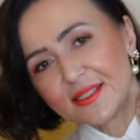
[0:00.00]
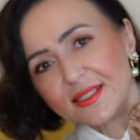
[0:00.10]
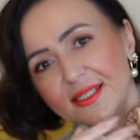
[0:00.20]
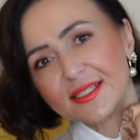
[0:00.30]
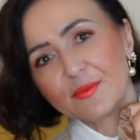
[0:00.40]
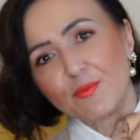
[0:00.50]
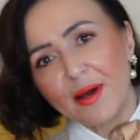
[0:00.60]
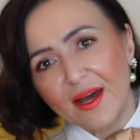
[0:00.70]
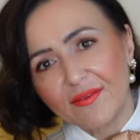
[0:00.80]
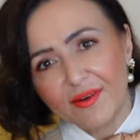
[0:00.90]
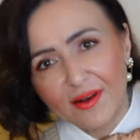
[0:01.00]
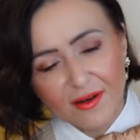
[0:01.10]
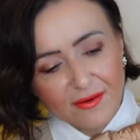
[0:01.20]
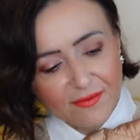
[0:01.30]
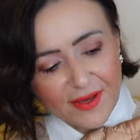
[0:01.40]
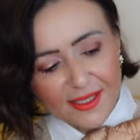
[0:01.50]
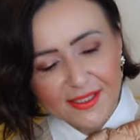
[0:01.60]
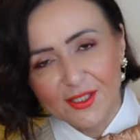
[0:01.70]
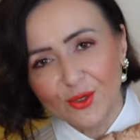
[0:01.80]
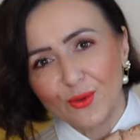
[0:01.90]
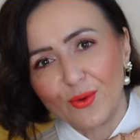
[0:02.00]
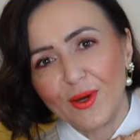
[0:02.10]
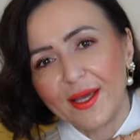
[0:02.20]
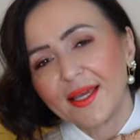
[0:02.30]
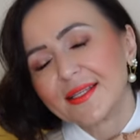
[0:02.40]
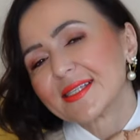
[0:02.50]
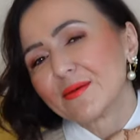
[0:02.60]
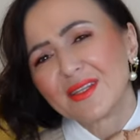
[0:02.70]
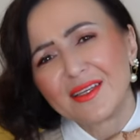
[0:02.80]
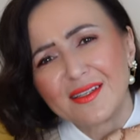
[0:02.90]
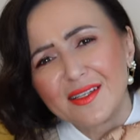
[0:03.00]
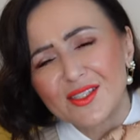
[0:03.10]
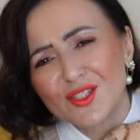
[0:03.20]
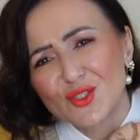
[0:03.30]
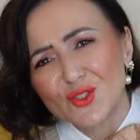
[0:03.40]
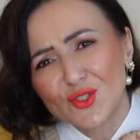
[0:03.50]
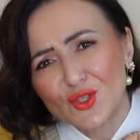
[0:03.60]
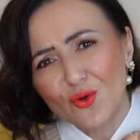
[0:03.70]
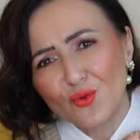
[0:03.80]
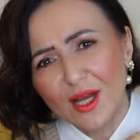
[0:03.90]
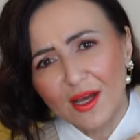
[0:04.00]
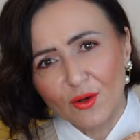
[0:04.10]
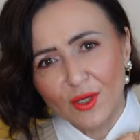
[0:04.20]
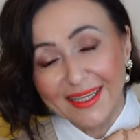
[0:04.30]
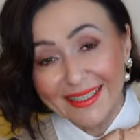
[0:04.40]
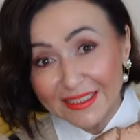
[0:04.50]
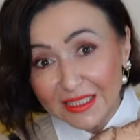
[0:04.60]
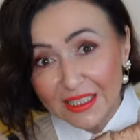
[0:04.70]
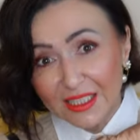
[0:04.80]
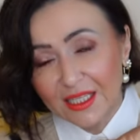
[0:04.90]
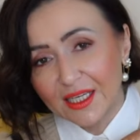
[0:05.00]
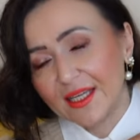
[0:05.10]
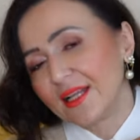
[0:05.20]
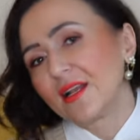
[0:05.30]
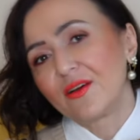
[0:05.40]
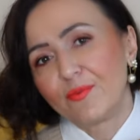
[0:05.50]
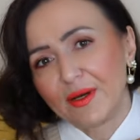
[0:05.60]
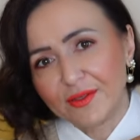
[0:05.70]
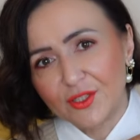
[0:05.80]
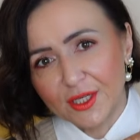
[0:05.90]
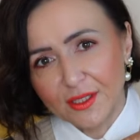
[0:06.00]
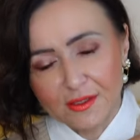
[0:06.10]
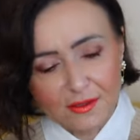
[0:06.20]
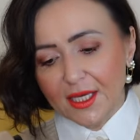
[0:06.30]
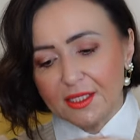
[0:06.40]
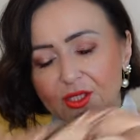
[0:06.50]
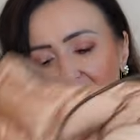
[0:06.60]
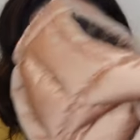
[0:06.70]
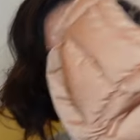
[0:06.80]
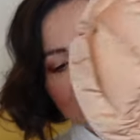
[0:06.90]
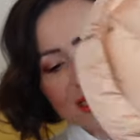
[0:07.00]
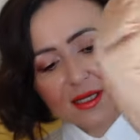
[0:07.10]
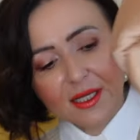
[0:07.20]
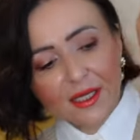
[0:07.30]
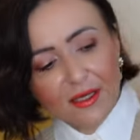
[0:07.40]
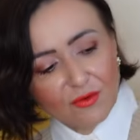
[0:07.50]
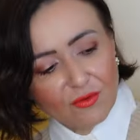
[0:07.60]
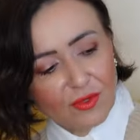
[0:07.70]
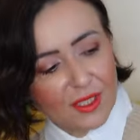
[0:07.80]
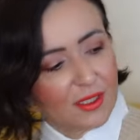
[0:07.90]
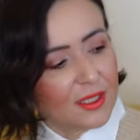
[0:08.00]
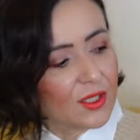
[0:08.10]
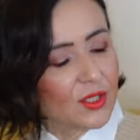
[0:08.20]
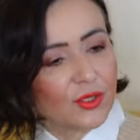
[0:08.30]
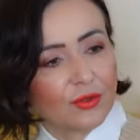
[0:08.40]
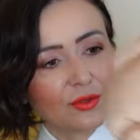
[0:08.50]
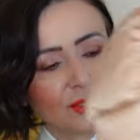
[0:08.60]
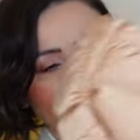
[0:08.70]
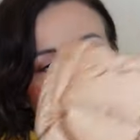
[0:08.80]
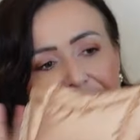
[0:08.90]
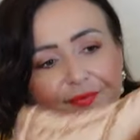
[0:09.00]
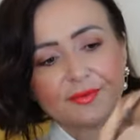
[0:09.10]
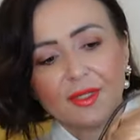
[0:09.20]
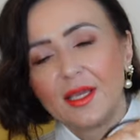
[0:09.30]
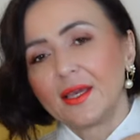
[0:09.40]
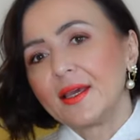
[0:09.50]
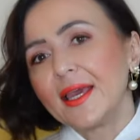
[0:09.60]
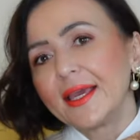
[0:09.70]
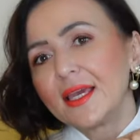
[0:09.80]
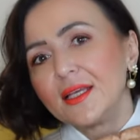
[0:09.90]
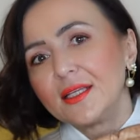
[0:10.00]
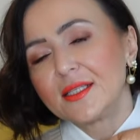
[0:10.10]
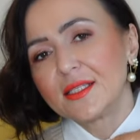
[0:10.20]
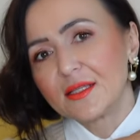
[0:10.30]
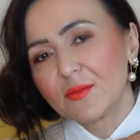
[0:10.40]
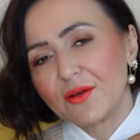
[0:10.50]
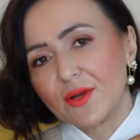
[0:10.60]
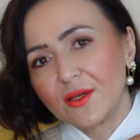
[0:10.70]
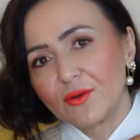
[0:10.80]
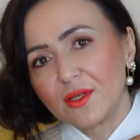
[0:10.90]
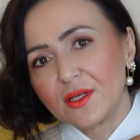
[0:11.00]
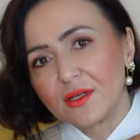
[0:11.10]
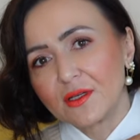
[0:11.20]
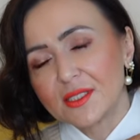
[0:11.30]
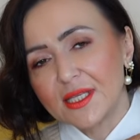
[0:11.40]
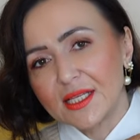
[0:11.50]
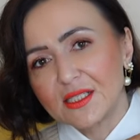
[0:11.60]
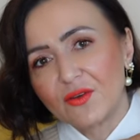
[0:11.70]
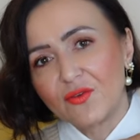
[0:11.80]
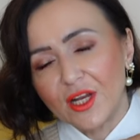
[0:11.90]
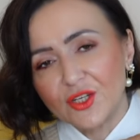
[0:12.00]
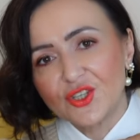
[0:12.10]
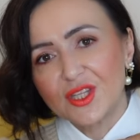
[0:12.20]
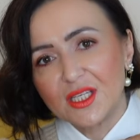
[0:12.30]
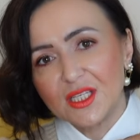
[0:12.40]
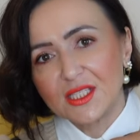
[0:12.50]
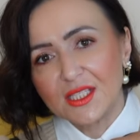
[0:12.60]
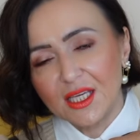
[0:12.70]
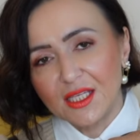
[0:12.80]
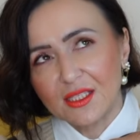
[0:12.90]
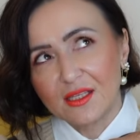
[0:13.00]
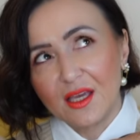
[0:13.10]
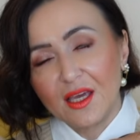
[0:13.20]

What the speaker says: It is a puffer vest. So again, something that is so now in. And I love puffer jackets. It's really, really cute. Again, it is in my regular size French 36.